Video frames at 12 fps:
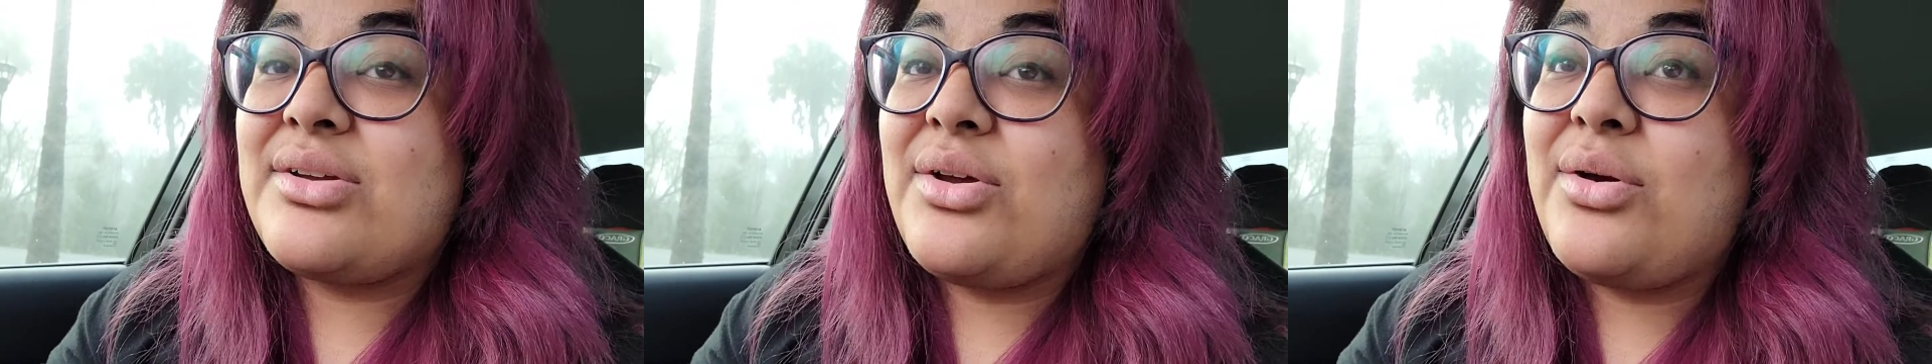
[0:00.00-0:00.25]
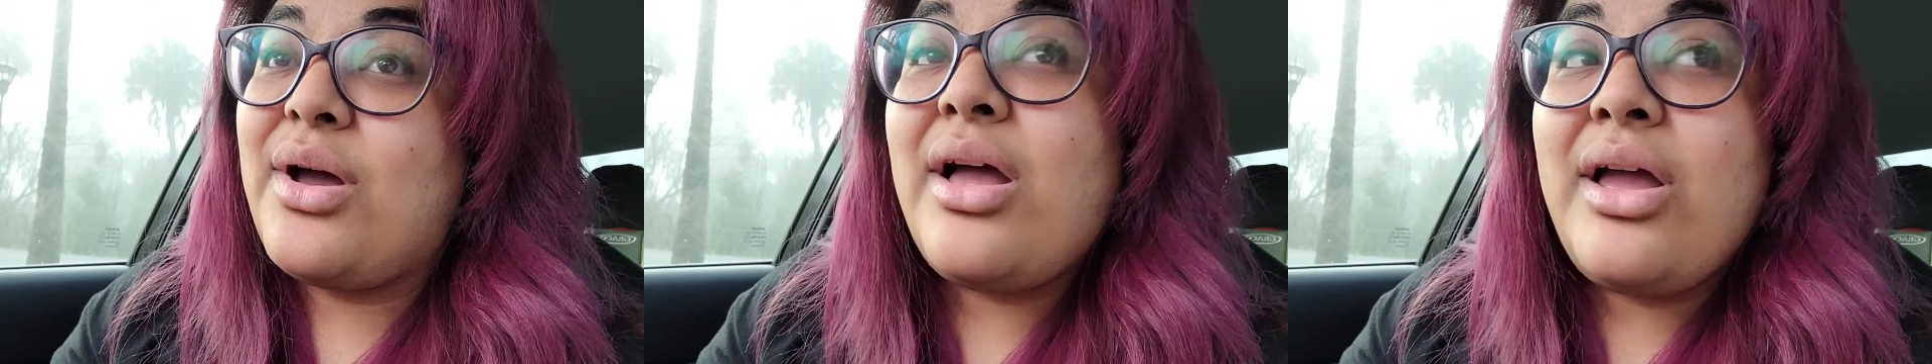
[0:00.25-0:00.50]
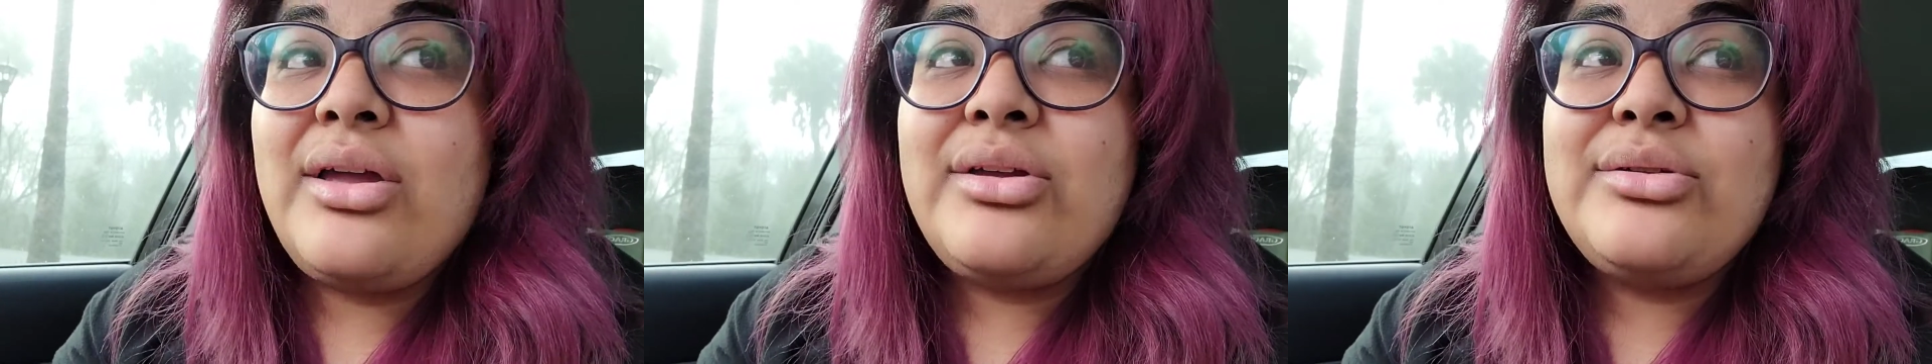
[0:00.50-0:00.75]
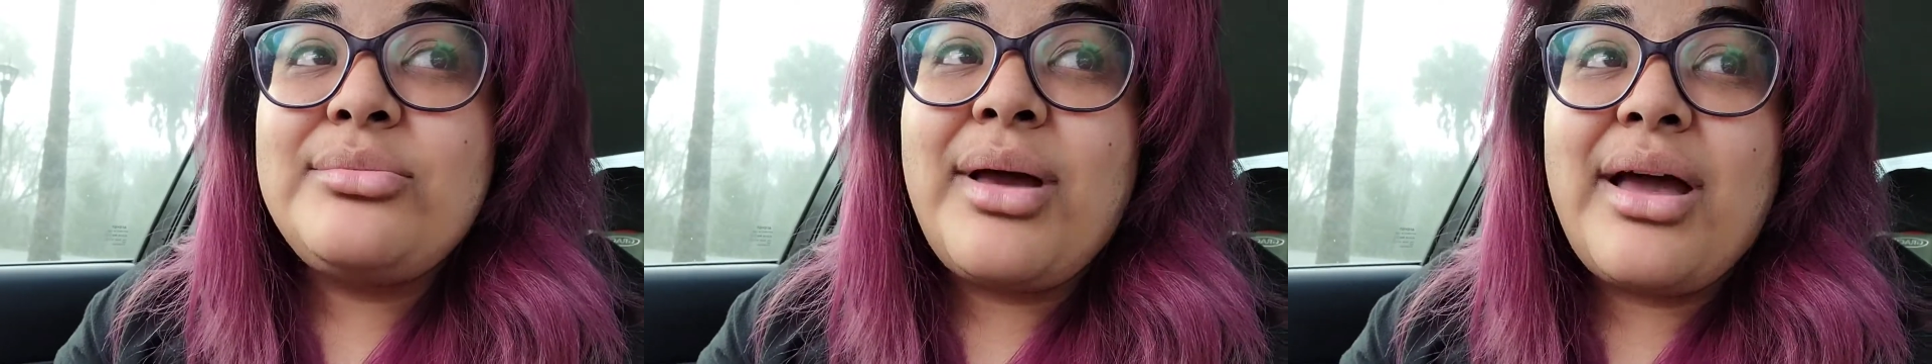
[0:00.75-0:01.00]
to go
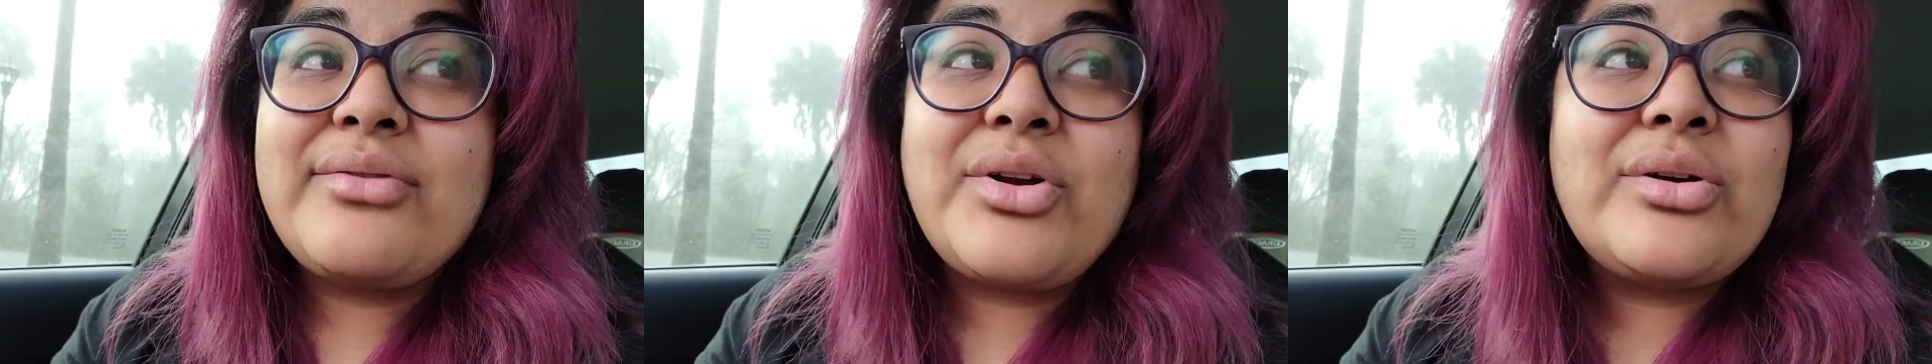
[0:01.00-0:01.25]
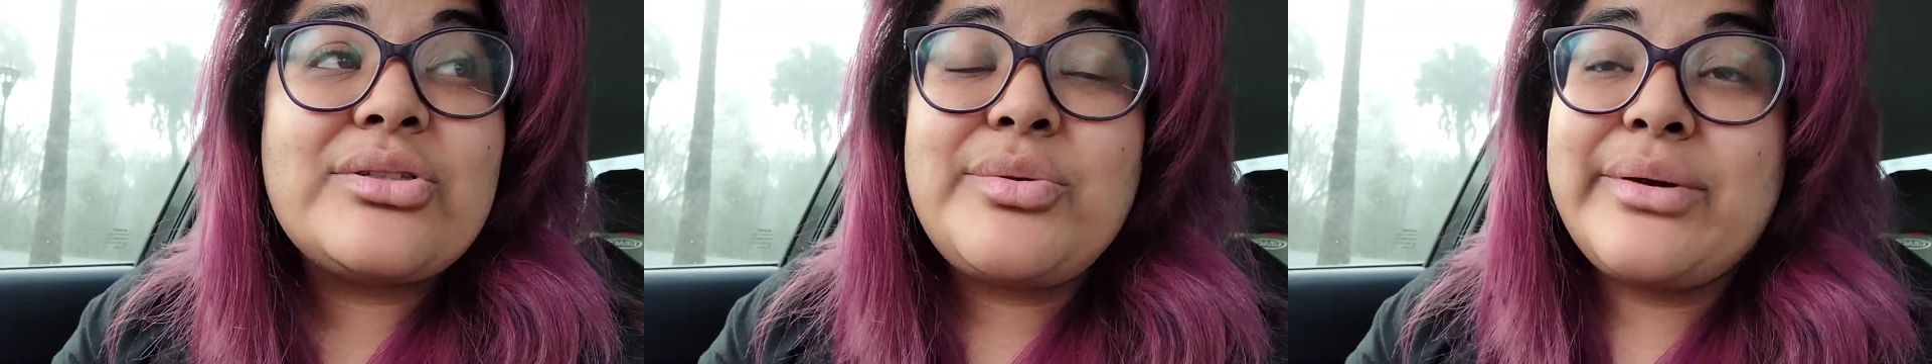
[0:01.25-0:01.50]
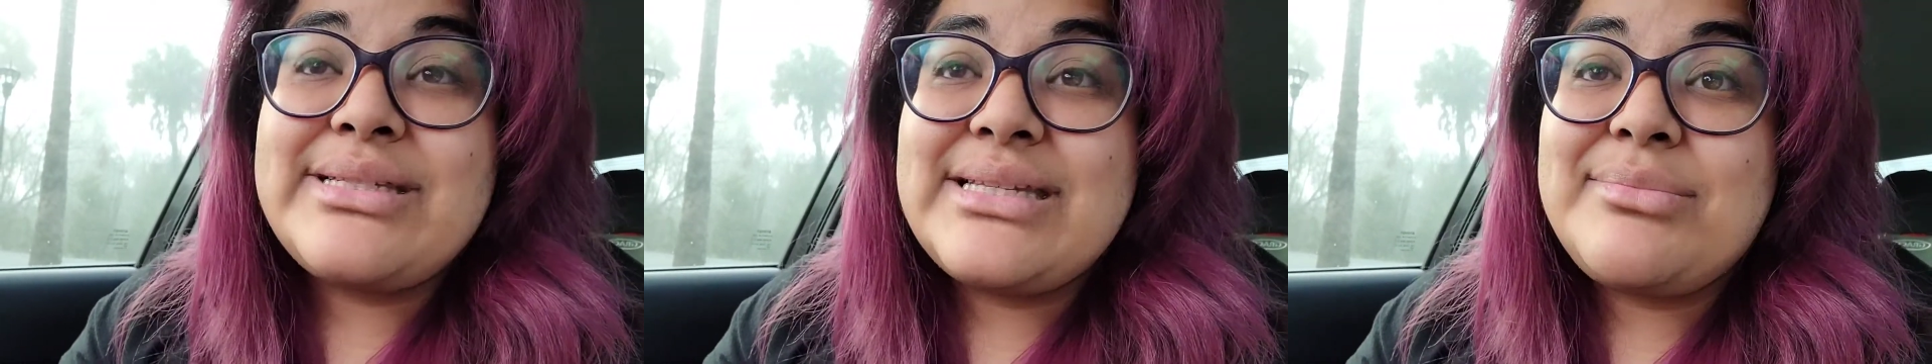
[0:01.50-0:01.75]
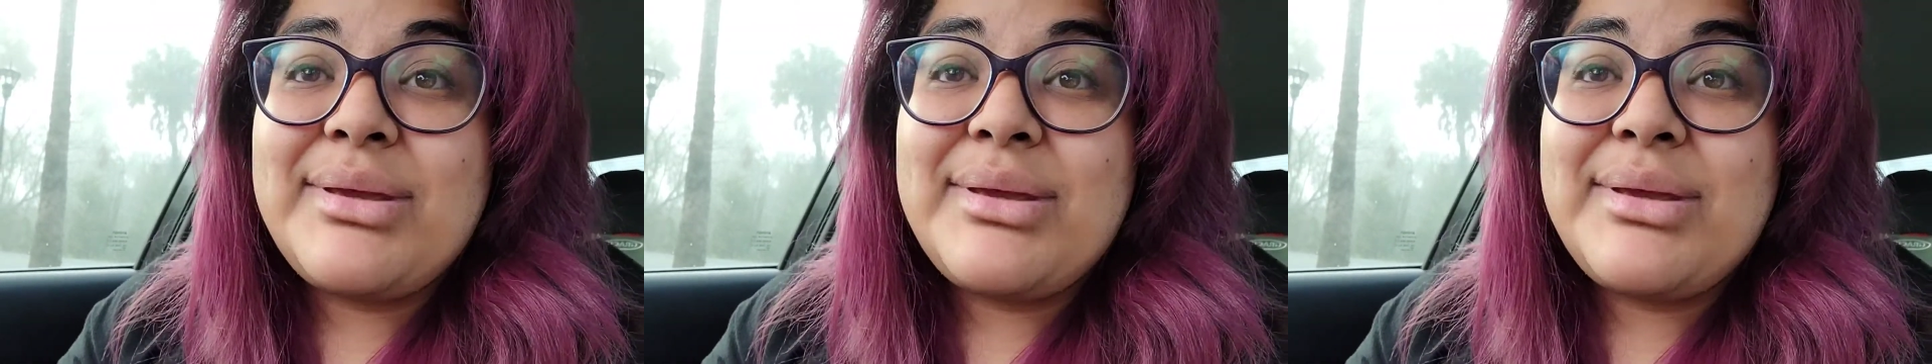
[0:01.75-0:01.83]
home. I've got 20